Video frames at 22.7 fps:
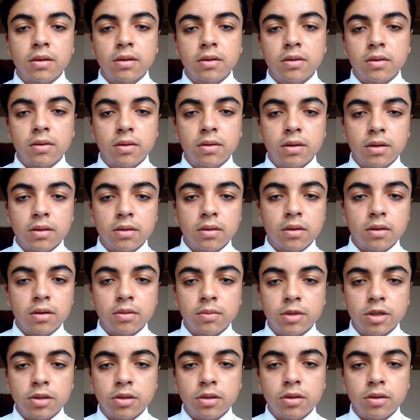Incorrect
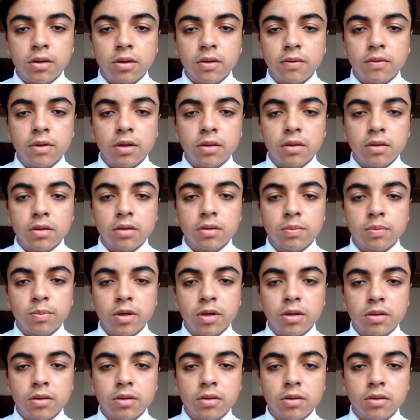omission of the third
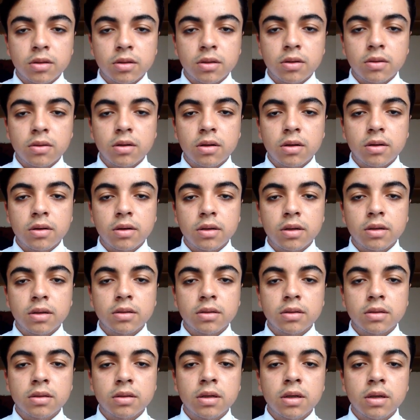person singular
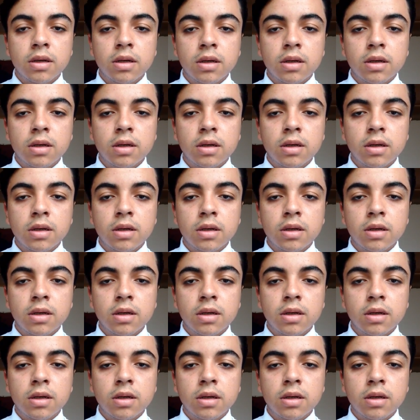is